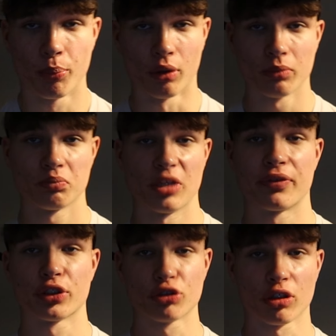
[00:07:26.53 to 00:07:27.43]
but
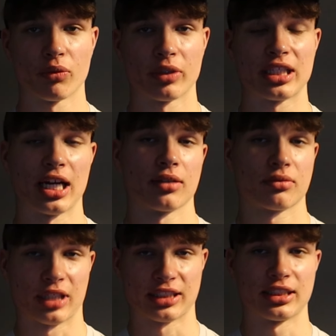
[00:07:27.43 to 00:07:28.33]
if you're struggling with that,
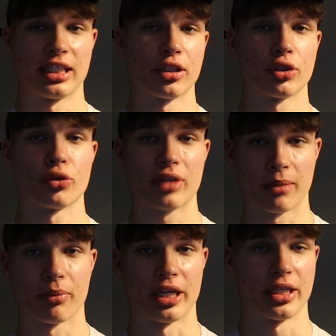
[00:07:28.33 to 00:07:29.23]
that's a thing you
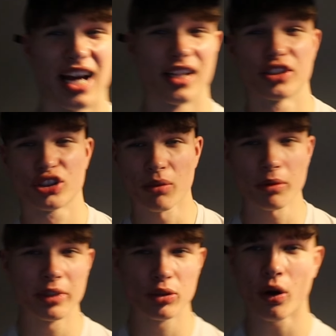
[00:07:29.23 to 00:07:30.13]
can buy. And
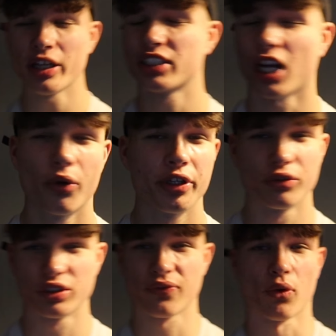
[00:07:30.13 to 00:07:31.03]
supplement wise, I only
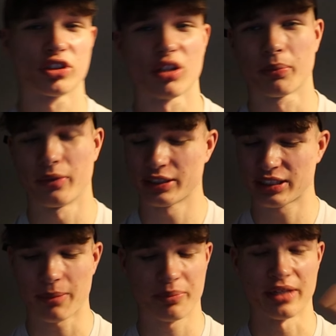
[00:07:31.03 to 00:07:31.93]
use four
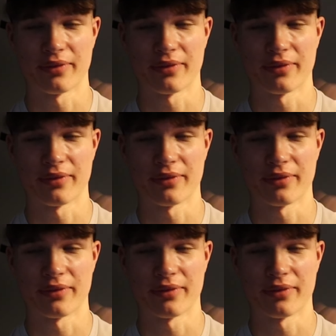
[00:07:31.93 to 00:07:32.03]
supplements, that